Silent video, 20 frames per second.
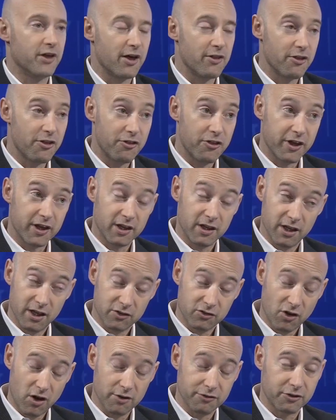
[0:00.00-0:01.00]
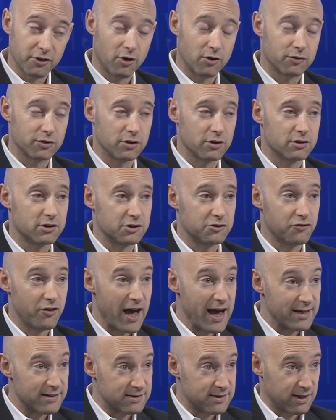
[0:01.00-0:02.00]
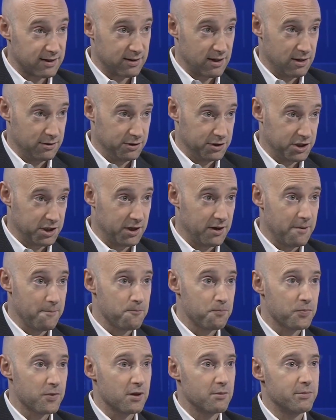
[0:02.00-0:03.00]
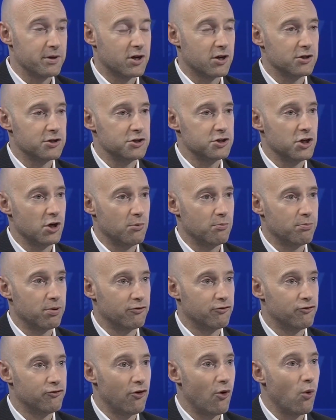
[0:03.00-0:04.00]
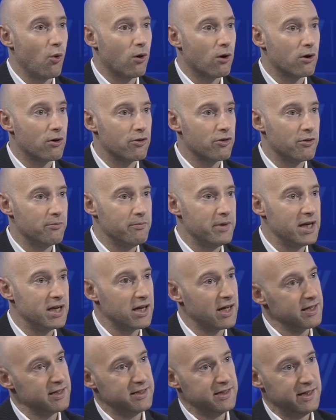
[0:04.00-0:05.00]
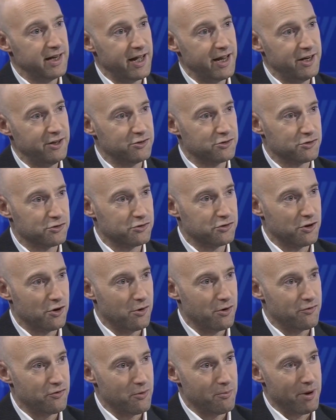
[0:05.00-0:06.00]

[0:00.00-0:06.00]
The other thing that's often overlooked is fax technology. Because, before the mid-1980s or so, if